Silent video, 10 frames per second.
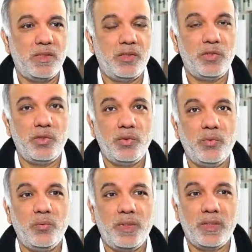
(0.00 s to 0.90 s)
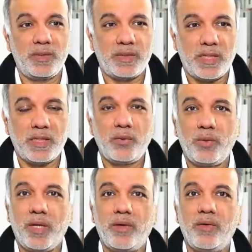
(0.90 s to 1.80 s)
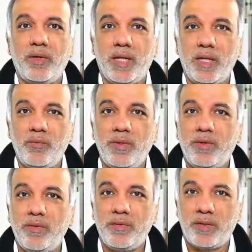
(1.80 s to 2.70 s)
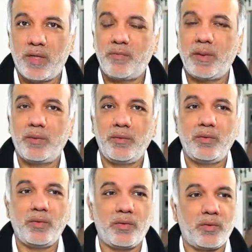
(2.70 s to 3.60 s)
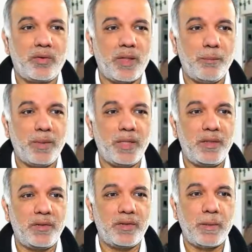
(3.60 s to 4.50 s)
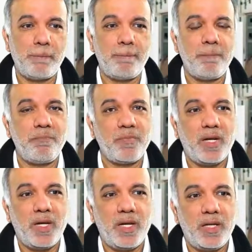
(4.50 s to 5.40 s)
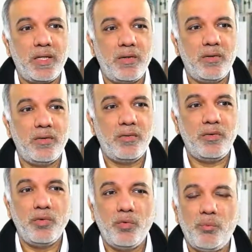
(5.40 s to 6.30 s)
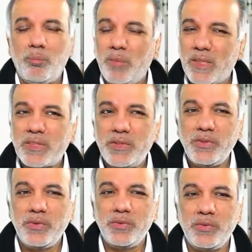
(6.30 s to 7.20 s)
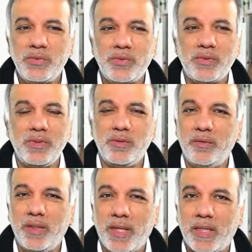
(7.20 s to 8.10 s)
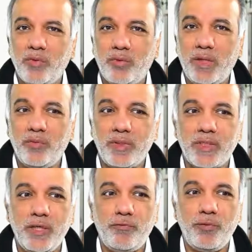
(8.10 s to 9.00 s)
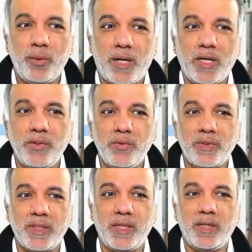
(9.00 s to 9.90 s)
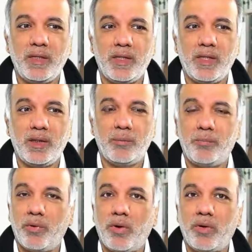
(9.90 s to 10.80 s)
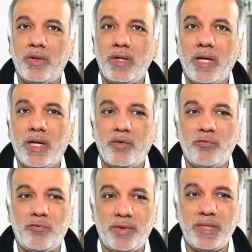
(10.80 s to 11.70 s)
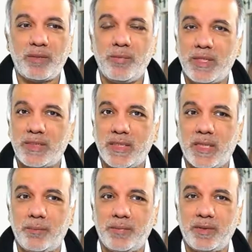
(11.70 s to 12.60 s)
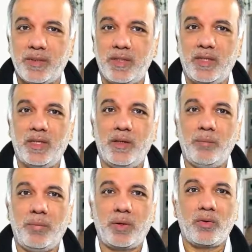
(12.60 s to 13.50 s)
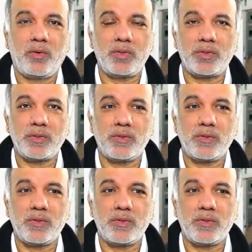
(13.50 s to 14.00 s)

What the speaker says: You will start to get relevant traffic to your campaigns. And you must use negative keywords if you are using broad and phrase mesh types, because